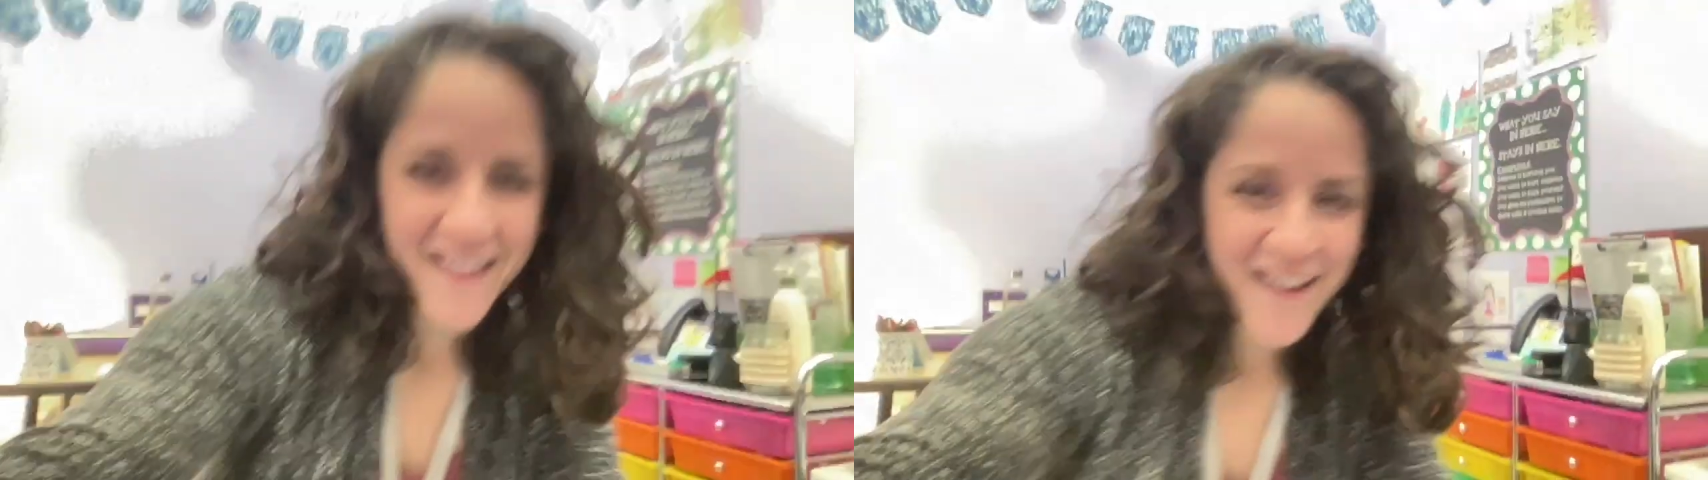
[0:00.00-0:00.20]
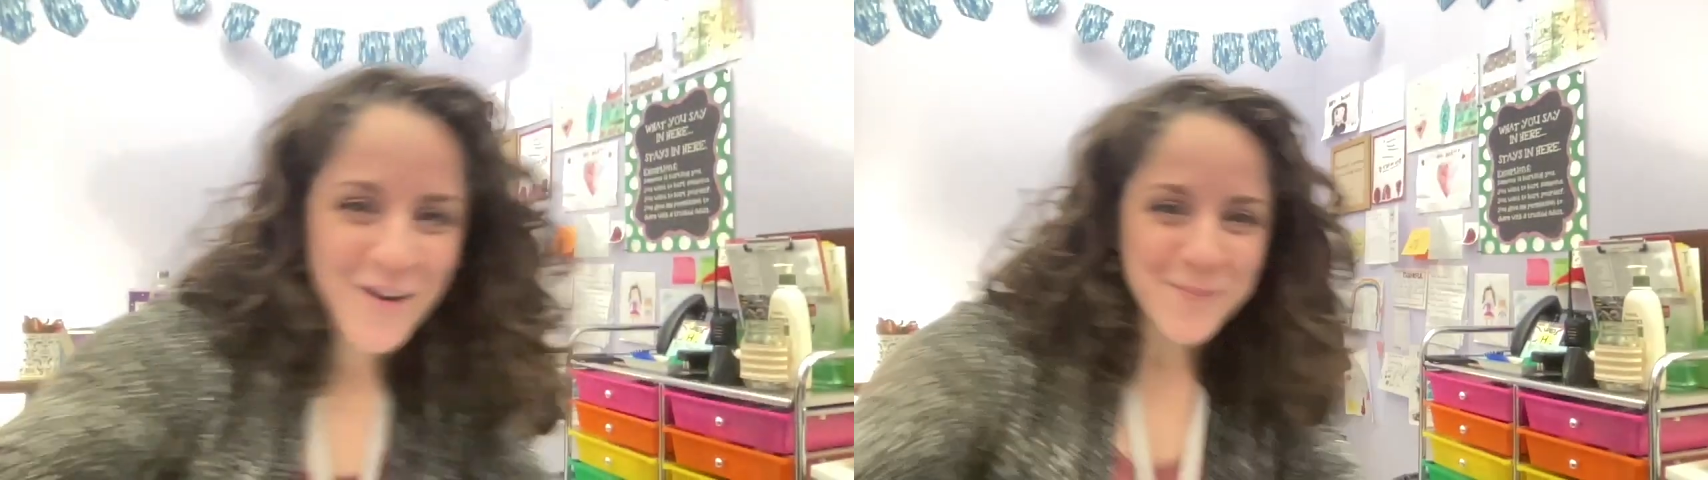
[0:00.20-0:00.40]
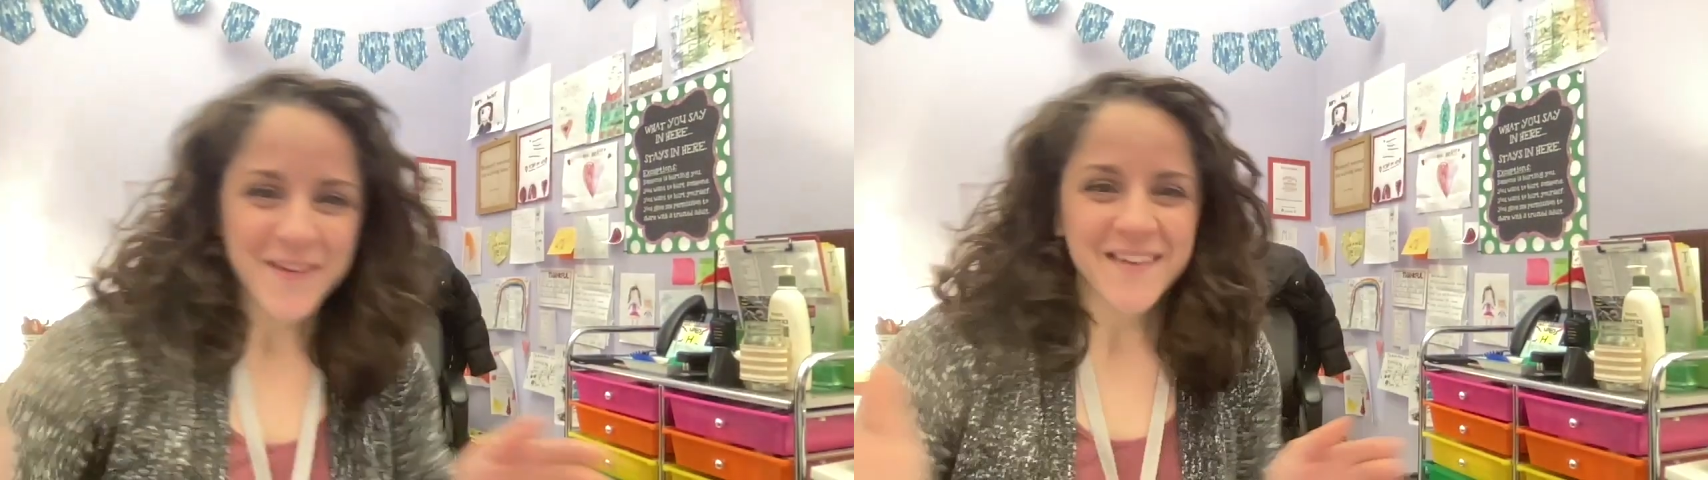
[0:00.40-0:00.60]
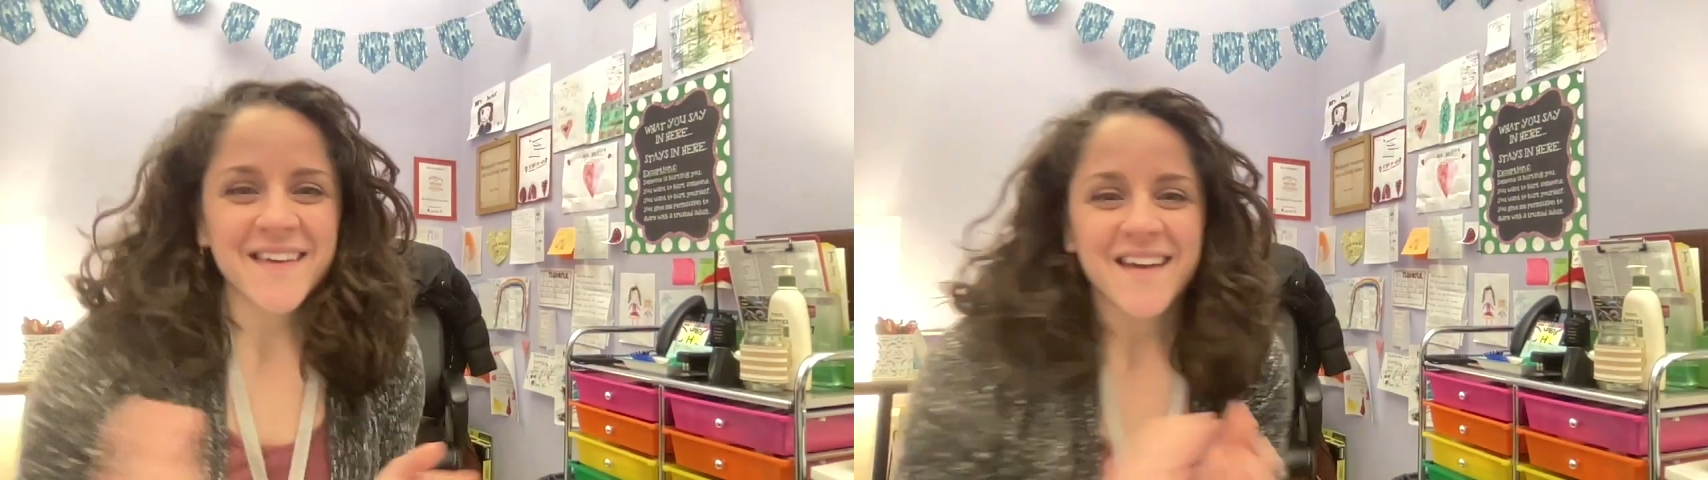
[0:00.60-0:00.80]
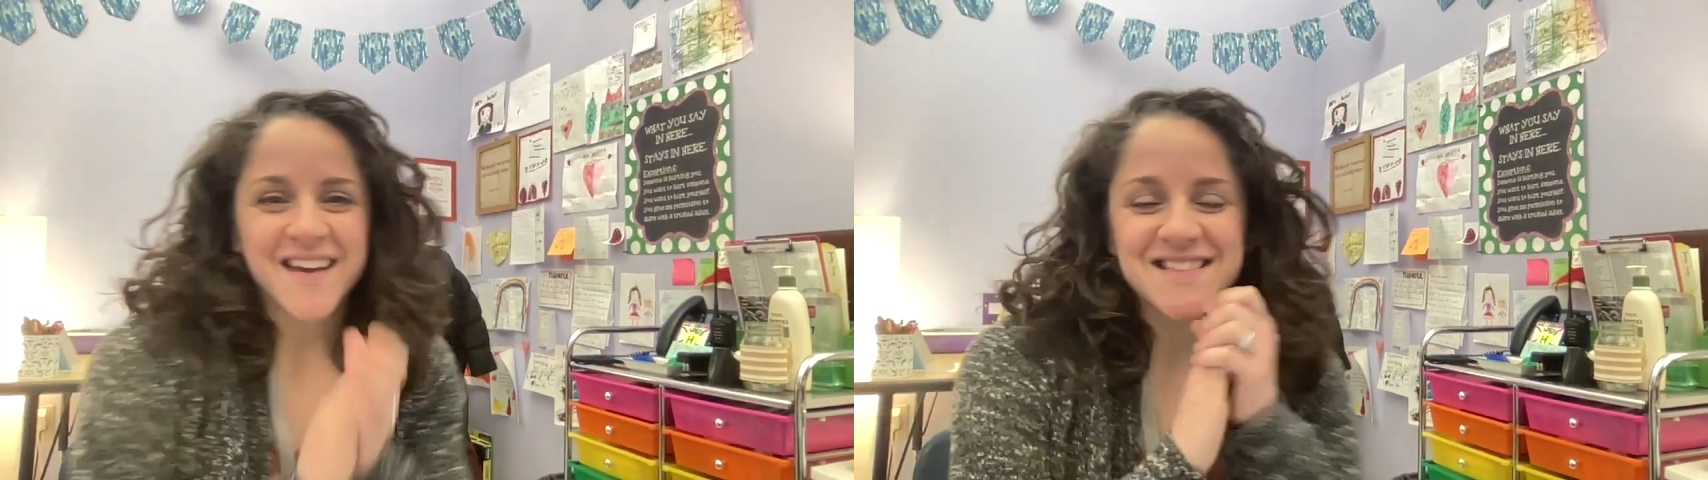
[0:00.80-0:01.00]

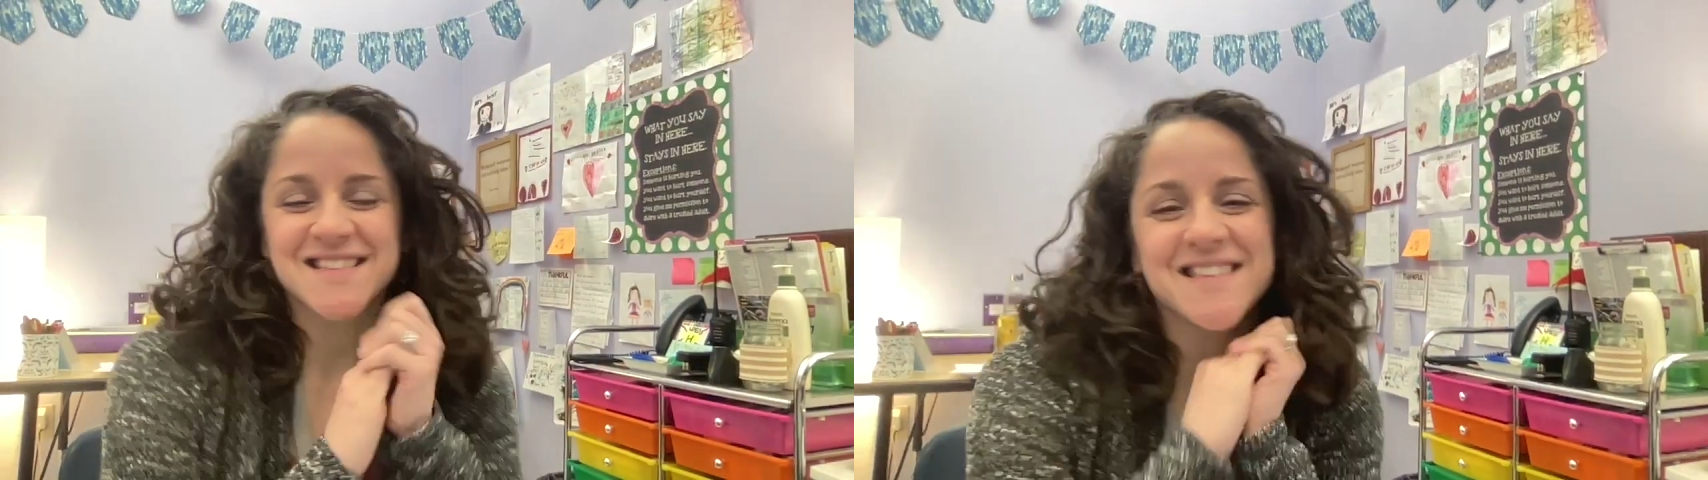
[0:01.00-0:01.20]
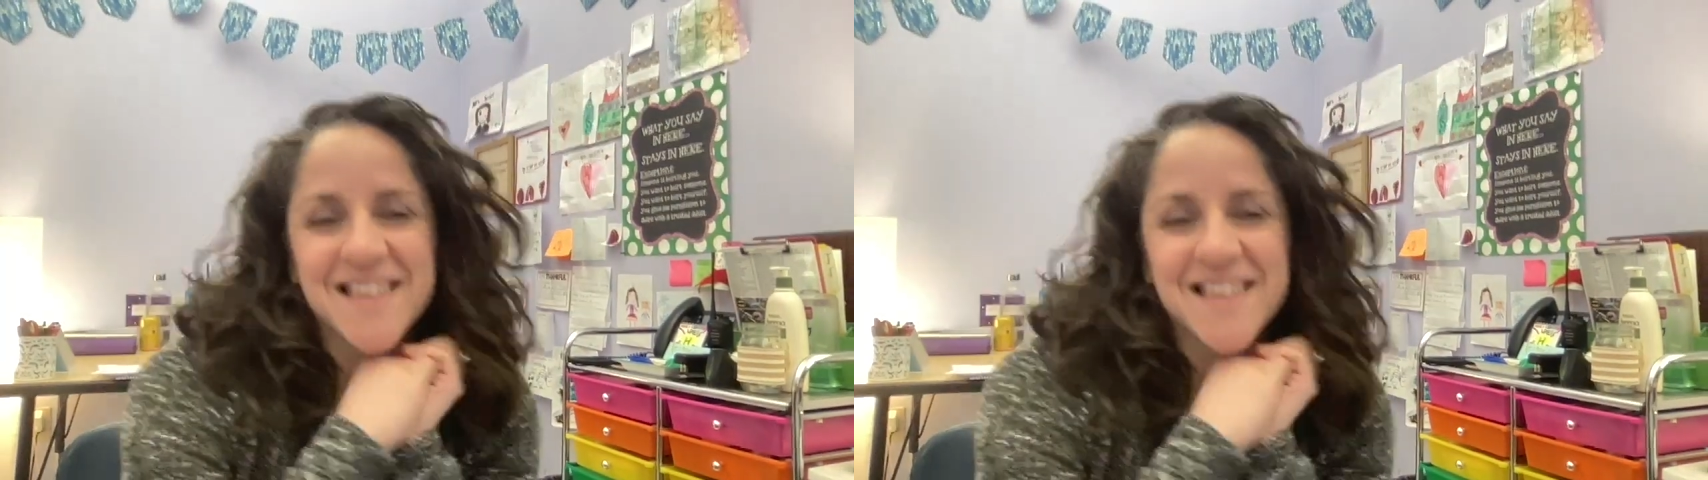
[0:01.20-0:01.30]
LPES.